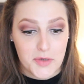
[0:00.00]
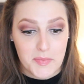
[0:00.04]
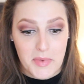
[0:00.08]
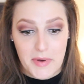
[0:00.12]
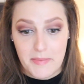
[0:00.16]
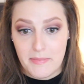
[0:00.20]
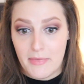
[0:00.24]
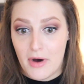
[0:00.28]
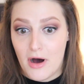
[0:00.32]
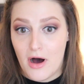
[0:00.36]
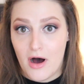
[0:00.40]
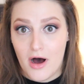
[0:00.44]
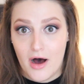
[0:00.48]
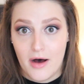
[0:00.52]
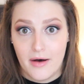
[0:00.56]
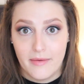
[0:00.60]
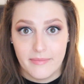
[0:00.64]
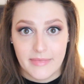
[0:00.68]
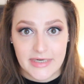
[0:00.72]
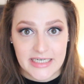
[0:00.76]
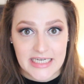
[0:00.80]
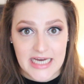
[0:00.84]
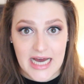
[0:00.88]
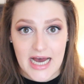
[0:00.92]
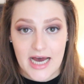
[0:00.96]
my mom,
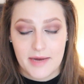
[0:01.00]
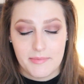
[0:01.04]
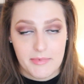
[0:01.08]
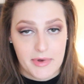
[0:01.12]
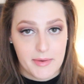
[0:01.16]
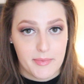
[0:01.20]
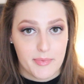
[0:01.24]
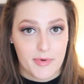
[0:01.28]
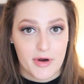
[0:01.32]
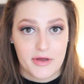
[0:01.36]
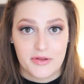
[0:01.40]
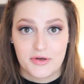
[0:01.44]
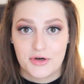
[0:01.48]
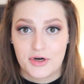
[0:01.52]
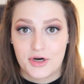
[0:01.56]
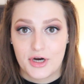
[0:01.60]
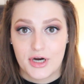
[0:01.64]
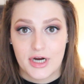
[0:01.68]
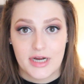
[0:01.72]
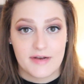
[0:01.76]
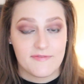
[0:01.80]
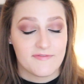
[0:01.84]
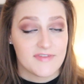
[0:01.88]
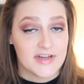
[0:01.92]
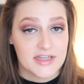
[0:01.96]
my dad, my brother,
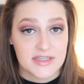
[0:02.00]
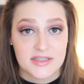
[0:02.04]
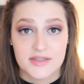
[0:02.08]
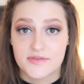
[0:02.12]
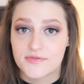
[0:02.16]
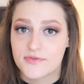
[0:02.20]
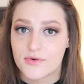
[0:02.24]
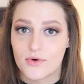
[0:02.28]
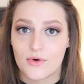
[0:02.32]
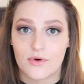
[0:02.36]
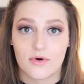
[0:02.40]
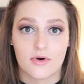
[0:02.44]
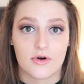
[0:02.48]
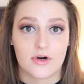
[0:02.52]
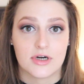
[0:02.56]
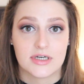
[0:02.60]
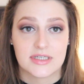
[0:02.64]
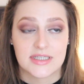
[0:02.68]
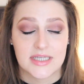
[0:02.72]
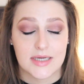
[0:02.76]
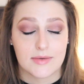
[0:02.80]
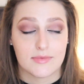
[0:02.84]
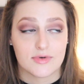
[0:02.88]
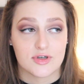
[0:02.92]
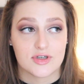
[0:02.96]
and Vince, of course,
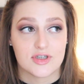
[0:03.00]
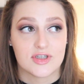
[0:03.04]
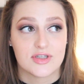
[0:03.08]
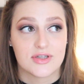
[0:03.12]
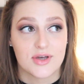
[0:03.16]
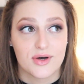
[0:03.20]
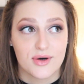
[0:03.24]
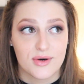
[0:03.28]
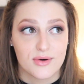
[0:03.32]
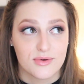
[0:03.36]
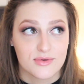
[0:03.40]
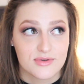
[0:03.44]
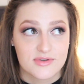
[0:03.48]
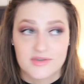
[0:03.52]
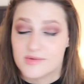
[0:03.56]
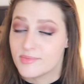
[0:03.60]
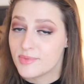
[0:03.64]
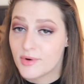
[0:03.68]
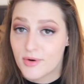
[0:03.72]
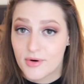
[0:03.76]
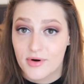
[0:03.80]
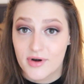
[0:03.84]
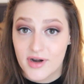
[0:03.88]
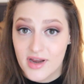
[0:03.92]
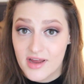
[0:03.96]
they were so
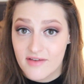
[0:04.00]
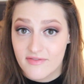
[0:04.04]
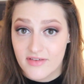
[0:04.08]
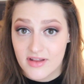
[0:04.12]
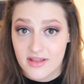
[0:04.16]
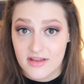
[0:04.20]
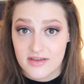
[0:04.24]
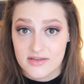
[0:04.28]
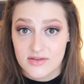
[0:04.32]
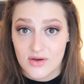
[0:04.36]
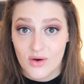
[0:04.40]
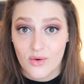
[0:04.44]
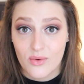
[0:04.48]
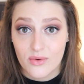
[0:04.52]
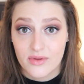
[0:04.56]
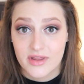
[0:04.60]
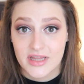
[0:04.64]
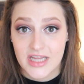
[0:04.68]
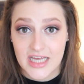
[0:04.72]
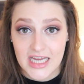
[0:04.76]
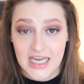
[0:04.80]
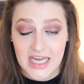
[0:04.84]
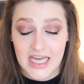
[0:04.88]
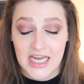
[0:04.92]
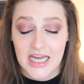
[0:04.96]
supportive in this whole
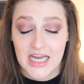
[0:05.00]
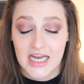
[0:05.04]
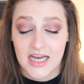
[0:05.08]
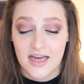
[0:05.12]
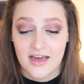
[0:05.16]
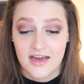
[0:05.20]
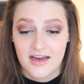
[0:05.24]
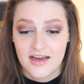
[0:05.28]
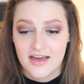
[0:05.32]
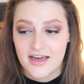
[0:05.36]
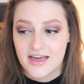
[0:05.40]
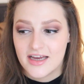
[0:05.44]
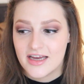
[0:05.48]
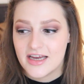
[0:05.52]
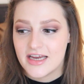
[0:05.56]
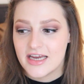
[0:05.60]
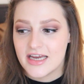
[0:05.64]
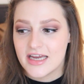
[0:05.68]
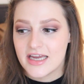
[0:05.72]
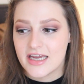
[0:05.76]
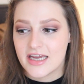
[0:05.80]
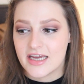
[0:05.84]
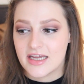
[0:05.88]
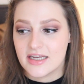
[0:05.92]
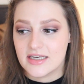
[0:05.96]
thing.
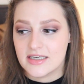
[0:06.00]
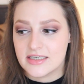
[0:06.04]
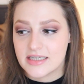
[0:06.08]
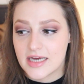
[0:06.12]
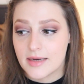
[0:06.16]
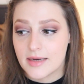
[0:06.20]
And